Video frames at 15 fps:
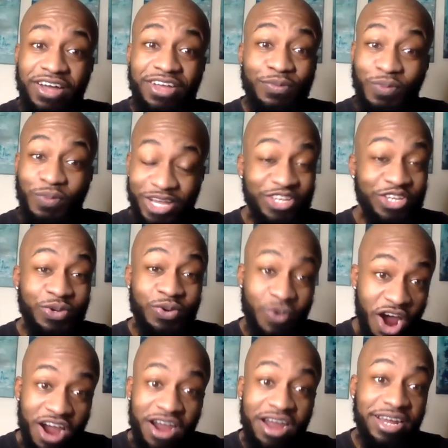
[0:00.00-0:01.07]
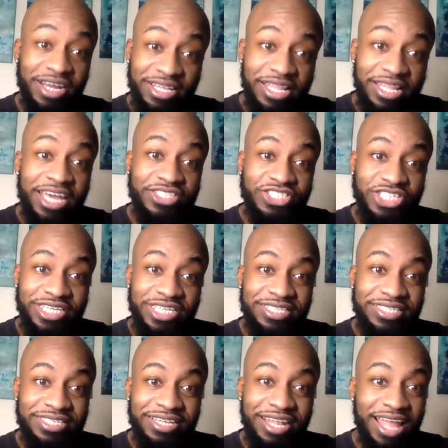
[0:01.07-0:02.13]
Well, you are a
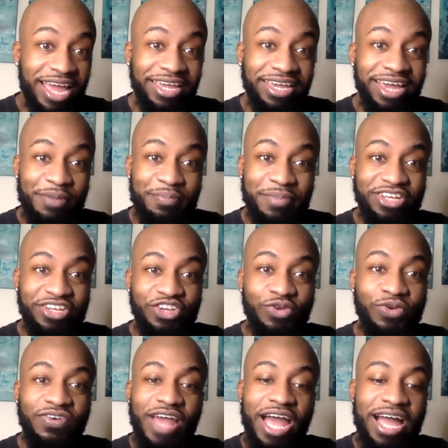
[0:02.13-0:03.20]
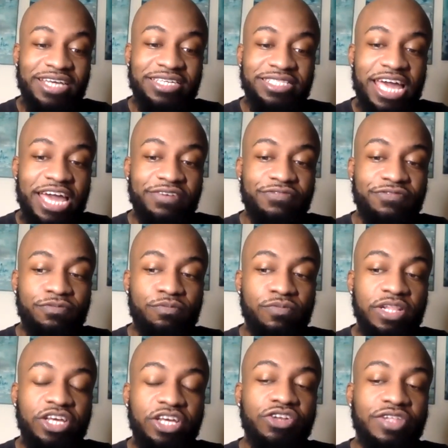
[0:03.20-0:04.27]
legend. Like, I mean, you guys have
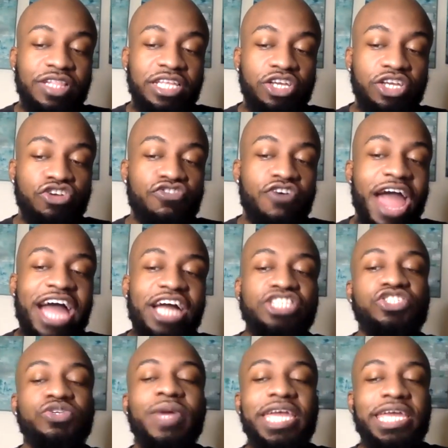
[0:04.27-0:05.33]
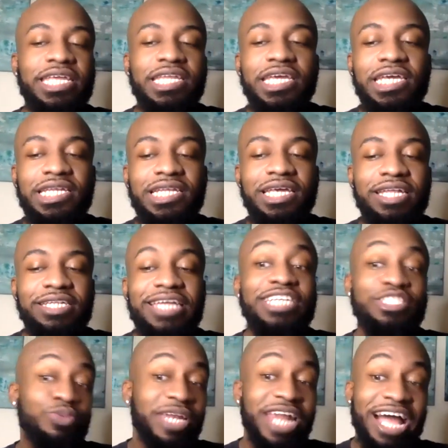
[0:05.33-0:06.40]
literally graduated.
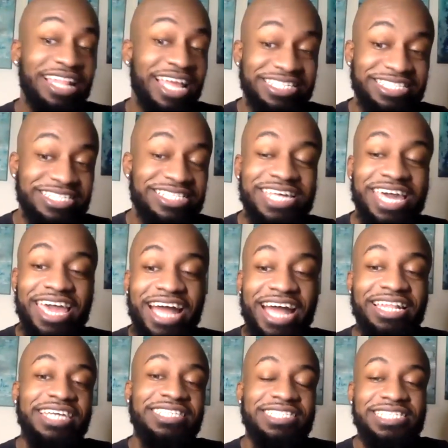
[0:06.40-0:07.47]
That's what I like to say. I like to